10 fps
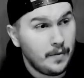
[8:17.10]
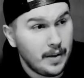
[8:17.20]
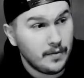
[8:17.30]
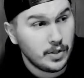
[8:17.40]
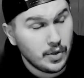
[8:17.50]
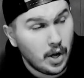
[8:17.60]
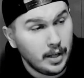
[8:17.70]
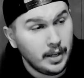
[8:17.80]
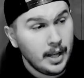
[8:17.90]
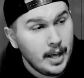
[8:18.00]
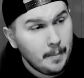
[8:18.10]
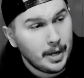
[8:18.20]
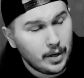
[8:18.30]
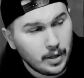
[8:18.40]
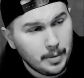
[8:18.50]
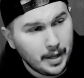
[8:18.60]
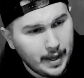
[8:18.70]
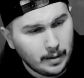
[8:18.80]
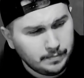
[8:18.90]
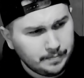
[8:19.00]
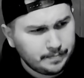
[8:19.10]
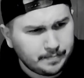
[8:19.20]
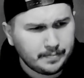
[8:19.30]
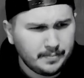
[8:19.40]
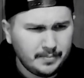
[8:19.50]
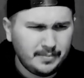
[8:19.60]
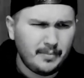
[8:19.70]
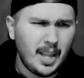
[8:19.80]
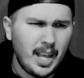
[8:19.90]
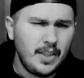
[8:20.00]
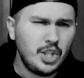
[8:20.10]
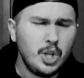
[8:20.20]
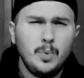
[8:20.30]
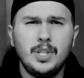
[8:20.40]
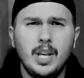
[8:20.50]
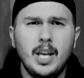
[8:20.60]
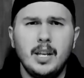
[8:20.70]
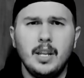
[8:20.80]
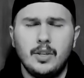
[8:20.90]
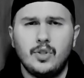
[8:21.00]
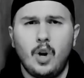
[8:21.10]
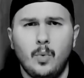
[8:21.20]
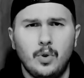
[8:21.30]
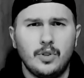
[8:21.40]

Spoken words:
even saw it, but I heard about that. And then she was in Star Wars